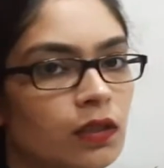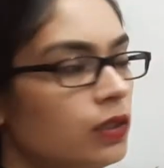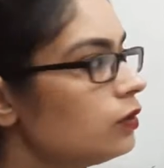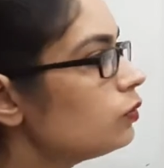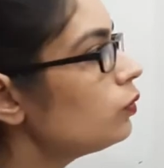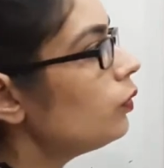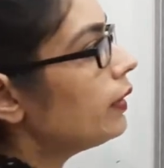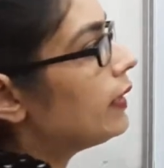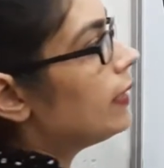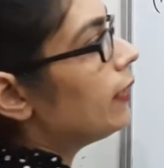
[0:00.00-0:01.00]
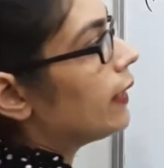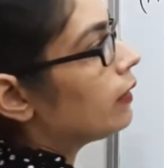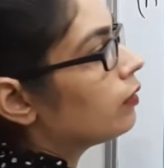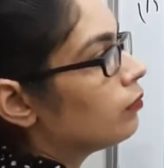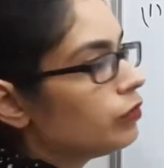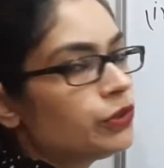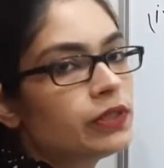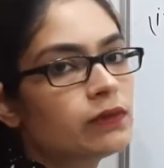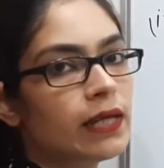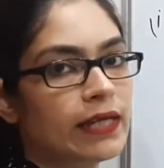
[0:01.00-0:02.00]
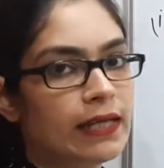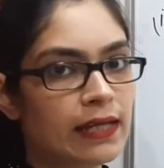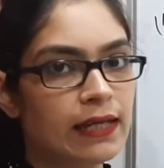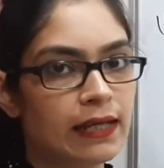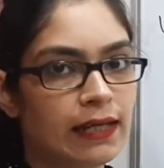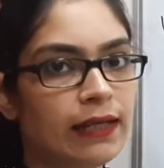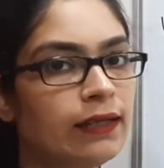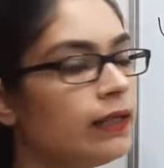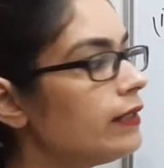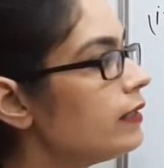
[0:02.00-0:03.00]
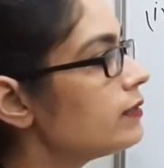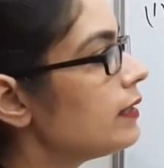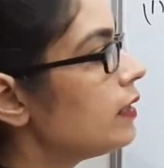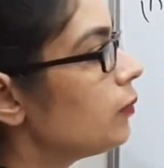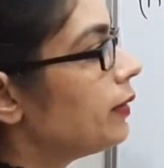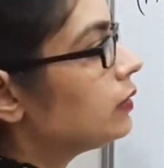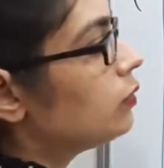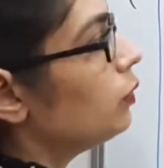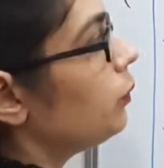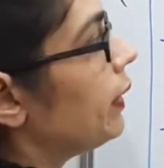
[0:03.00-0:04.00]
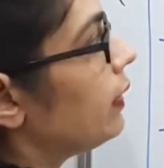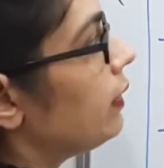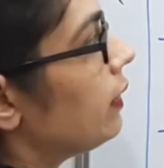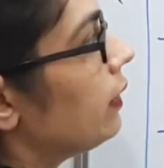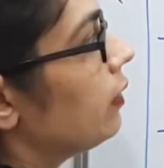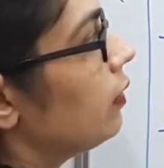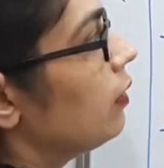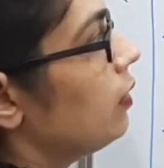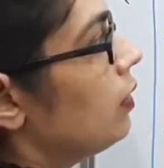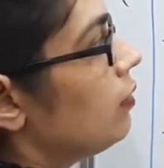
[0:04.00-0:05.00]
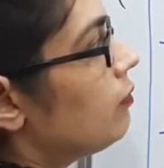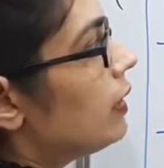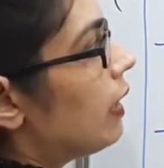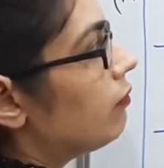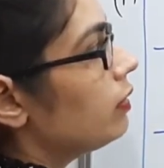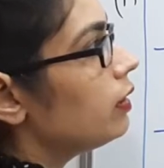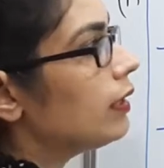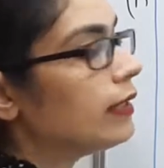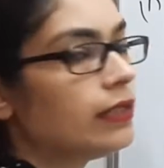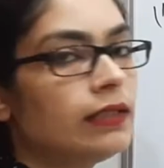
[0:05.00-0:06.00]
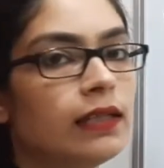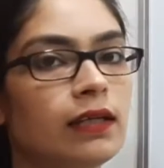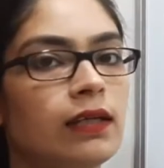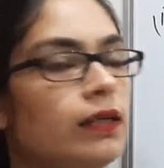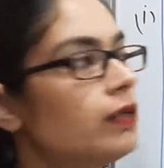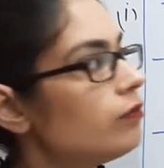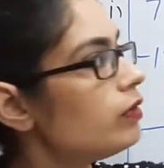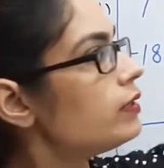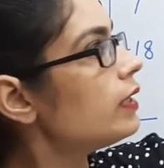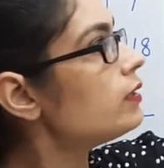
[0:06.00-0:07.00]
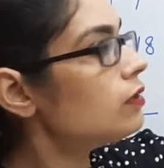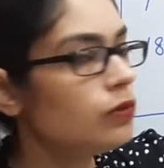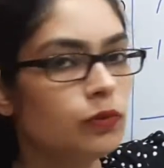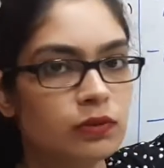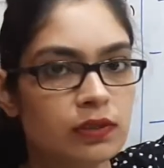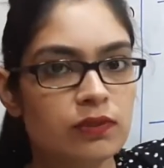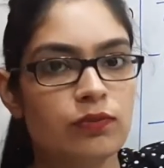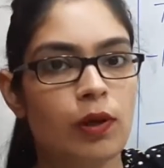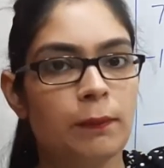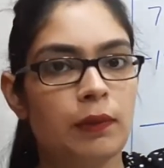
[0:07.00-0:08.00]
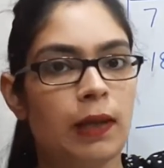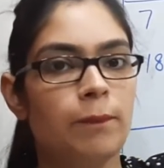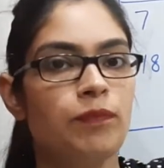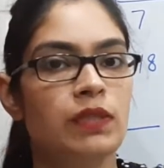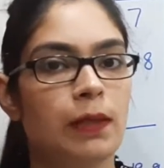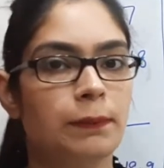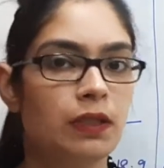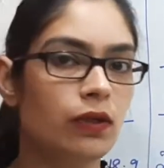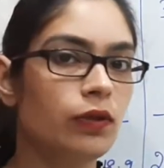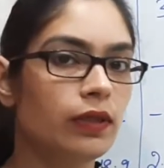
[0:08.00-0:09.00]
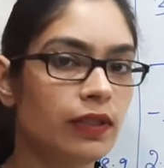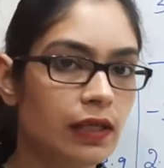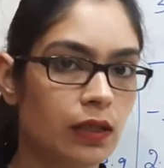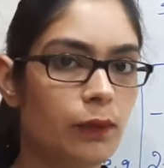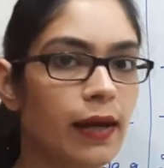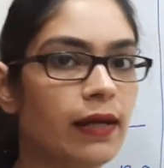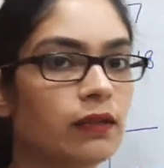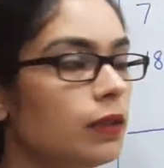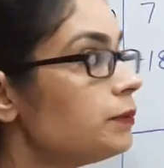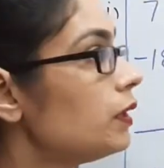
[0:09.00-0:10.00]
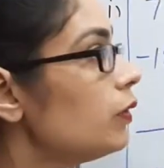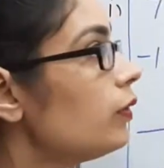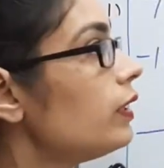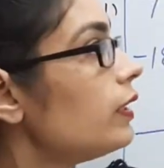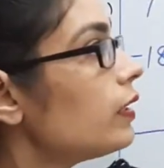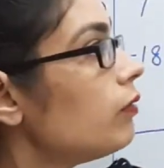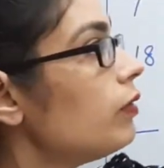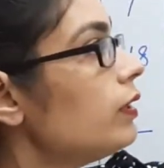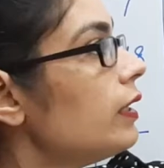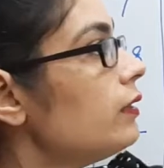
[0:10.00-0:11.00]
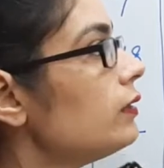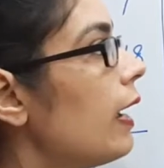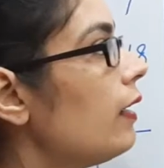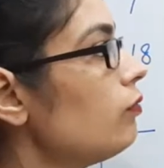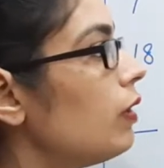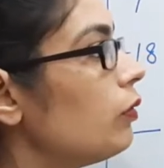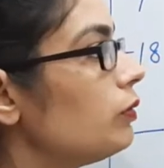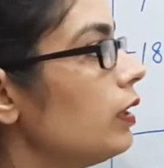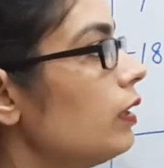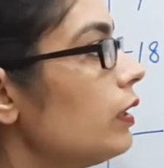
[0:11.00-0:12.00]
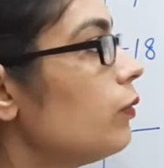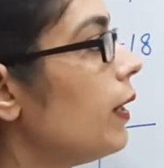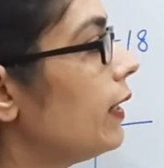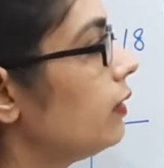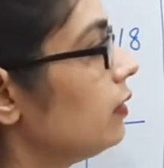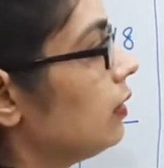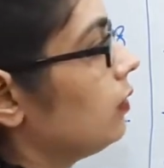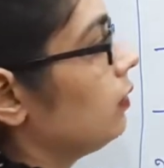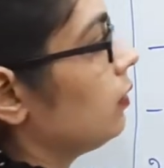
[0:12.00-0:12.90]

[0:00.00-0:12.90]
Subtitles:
So AN, which is our A8, it is equals to 28. We haven't done anything, we just used this formula, substituted the given things and found the required thing.